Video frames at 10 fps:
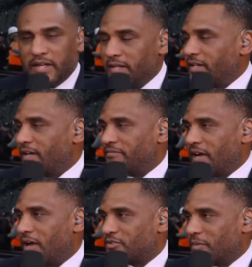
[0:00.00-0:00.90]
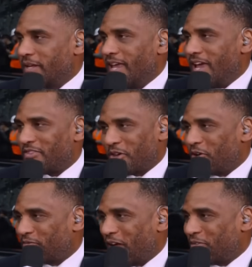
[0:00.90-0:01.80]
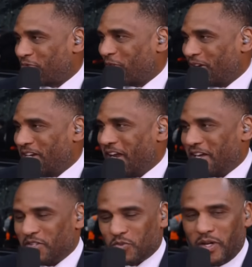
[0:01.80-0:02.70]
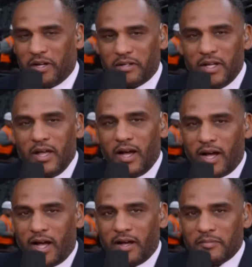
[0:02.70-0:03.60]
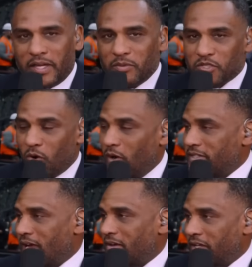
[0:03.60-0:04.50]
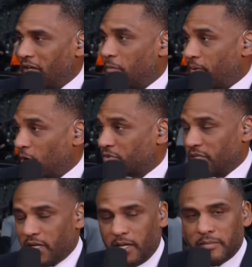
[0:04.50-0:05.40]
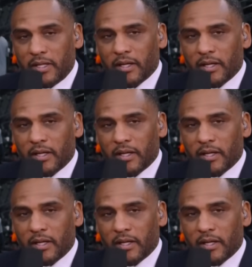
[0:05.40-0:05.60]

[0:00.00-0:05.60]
he didn't get in foul trouble, he had 35 40 yep. tonight as well. Um, he was going downhill, posting up,